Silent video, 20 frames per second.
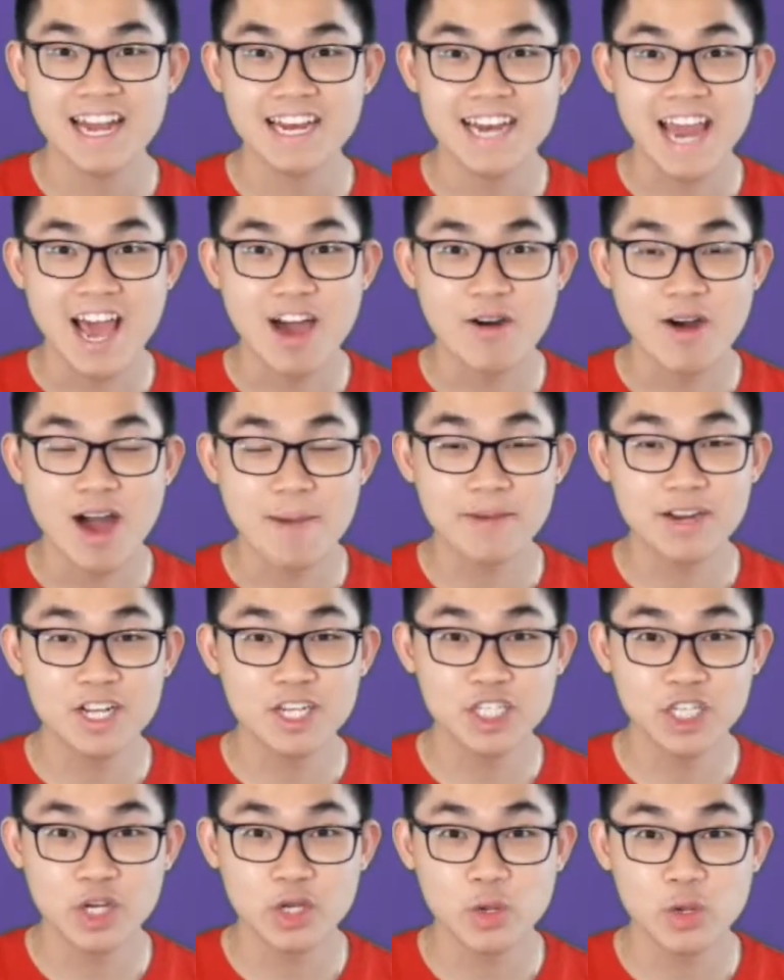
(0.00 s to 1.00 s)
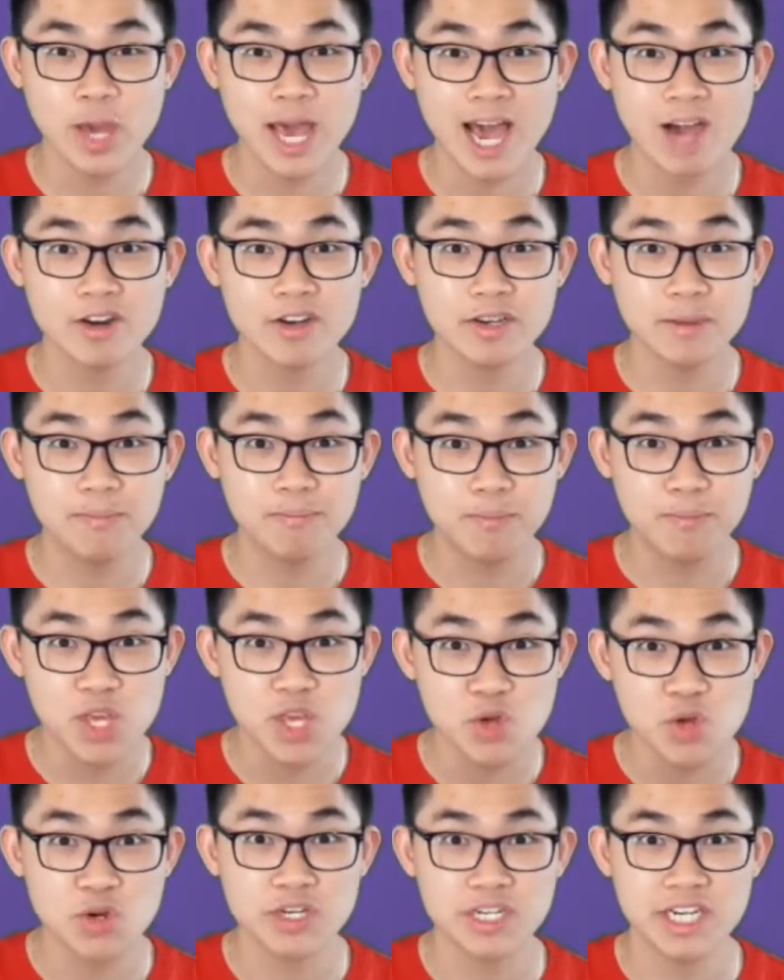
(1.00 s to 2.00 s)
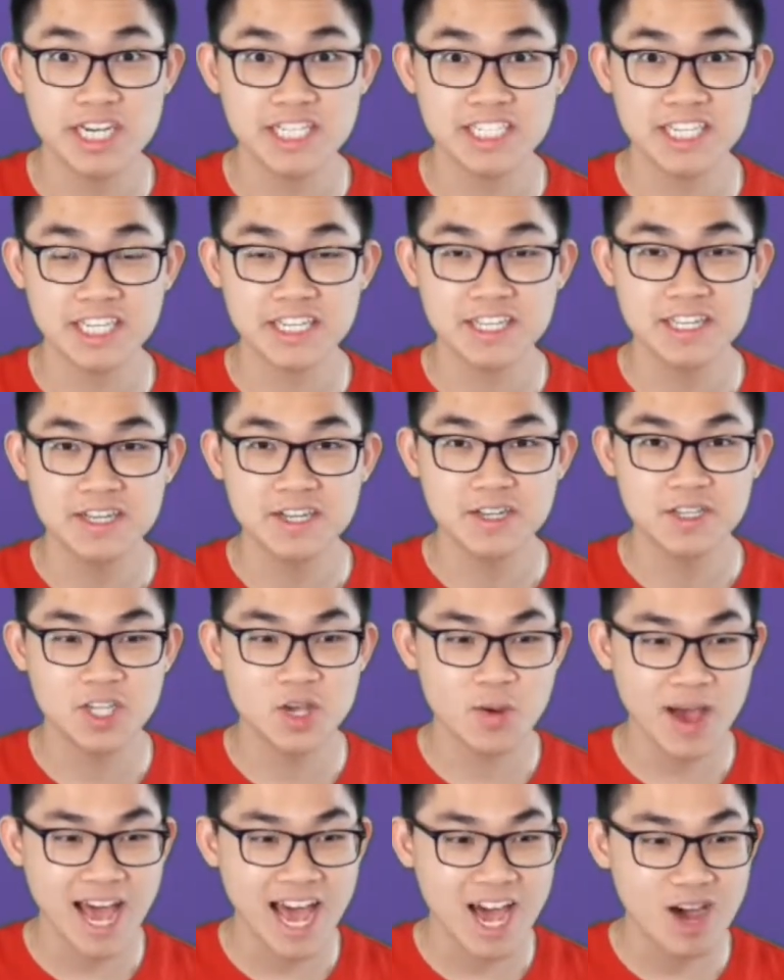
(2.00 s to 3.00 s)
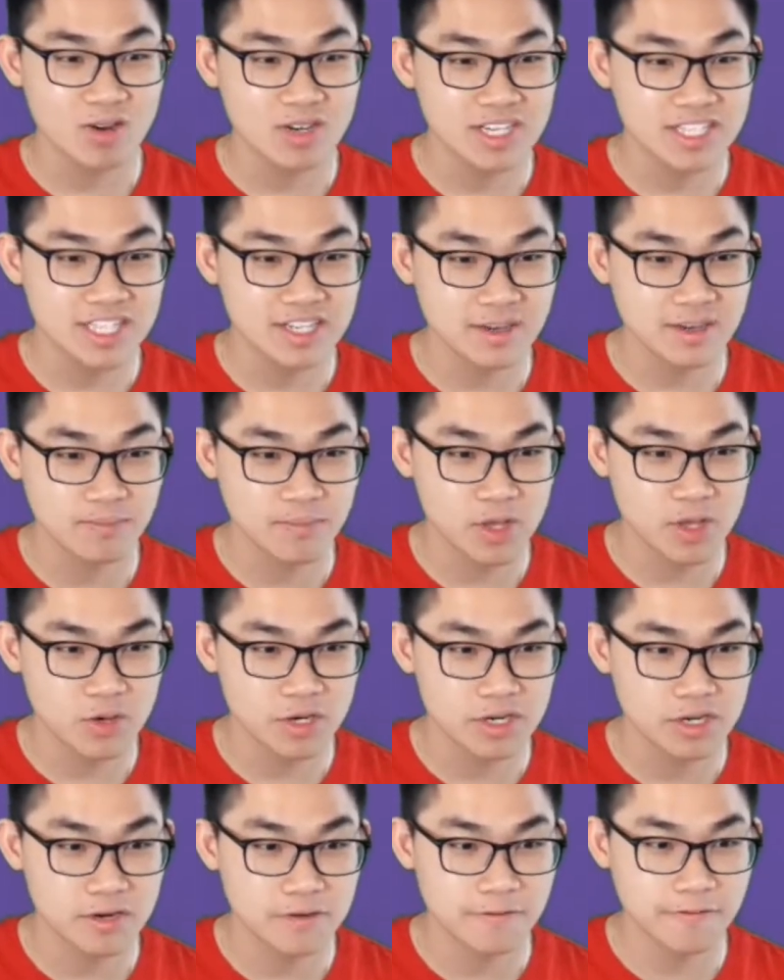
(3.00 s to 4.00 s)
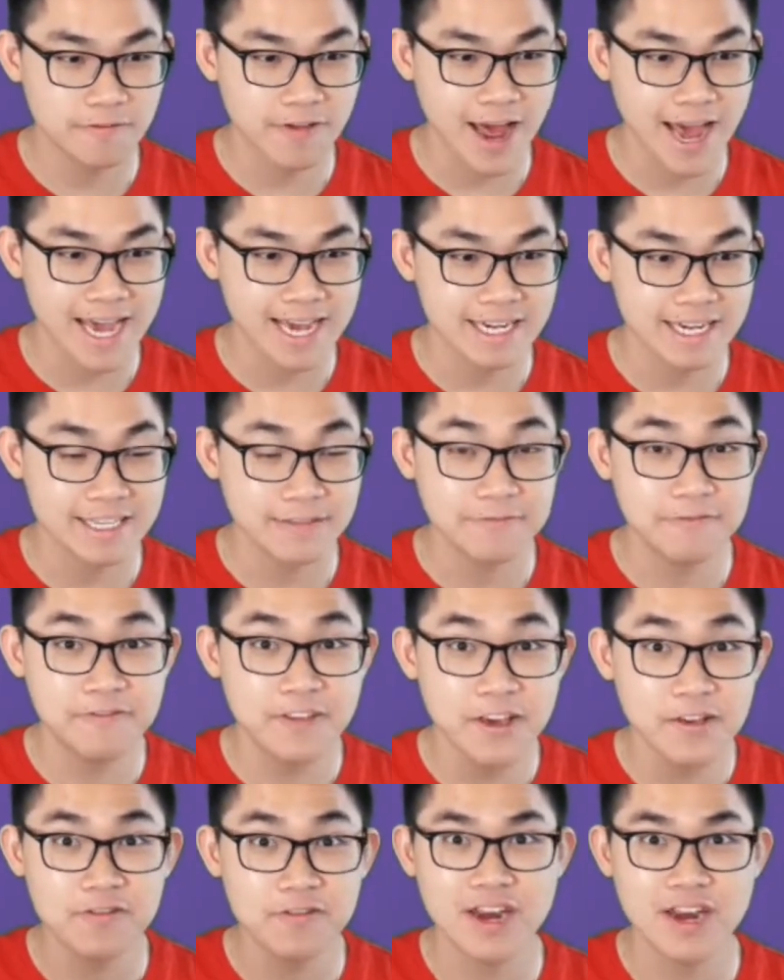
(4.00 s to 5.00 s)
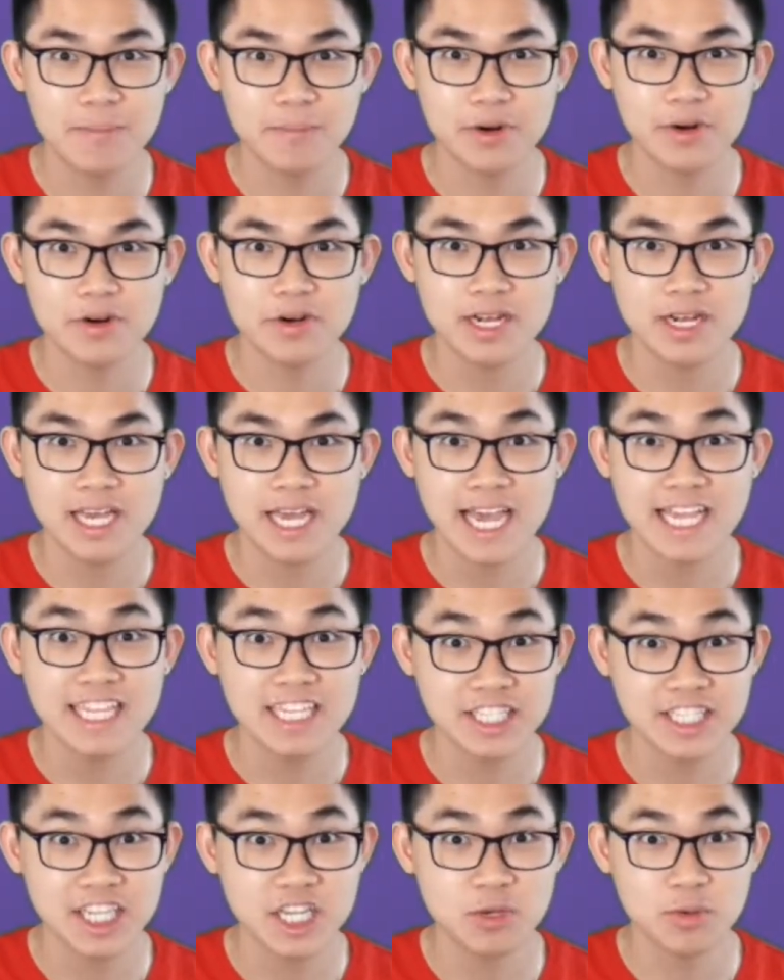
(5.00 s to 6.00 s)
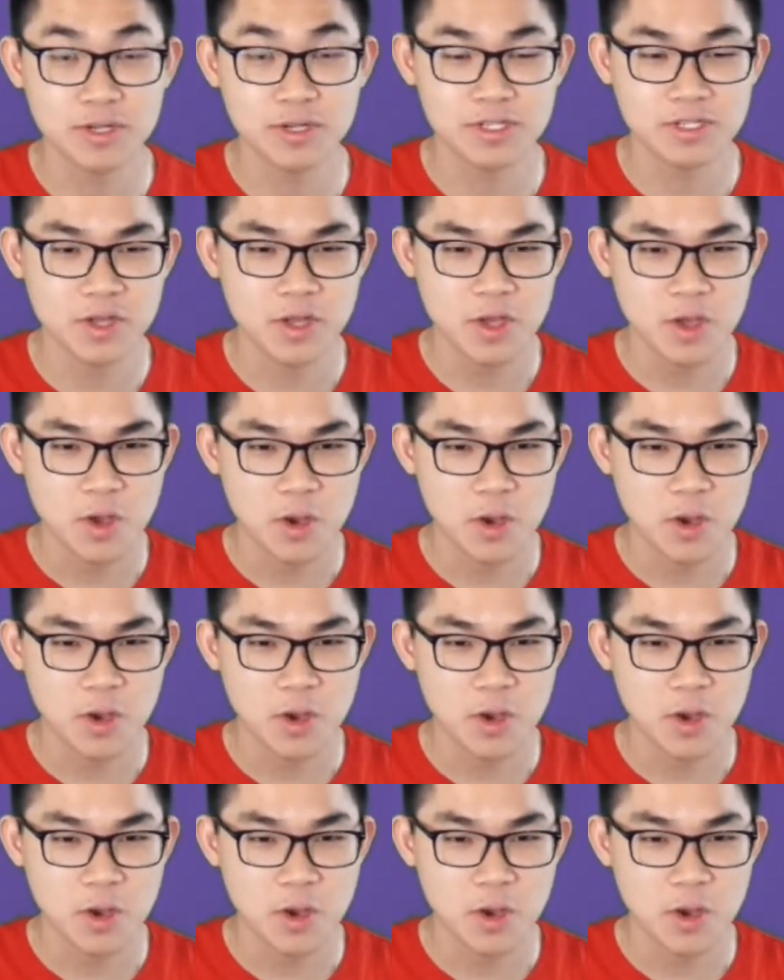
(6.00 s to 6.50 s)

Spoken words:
Now I'm going to show you how the computer does it. So how does the computer find the 5th number in the sequence?